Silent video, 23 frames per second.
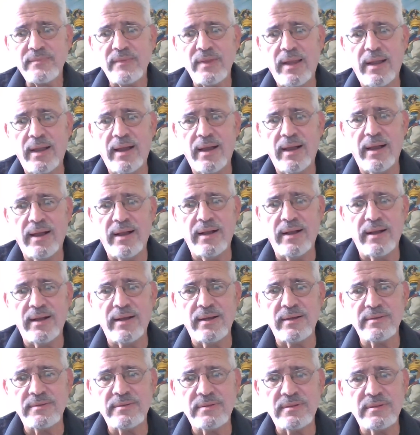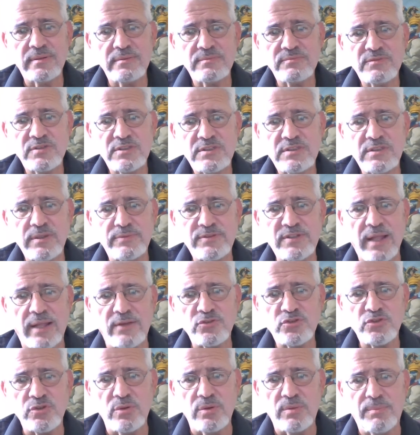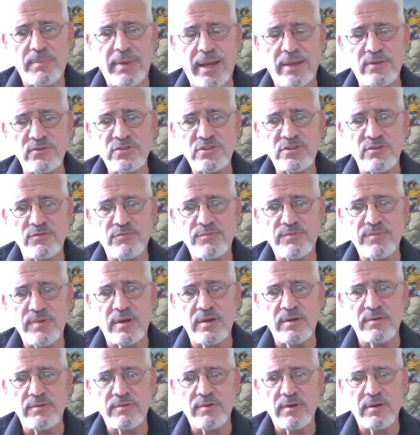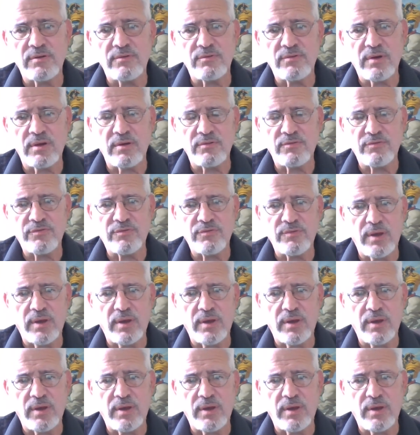substantial amounts of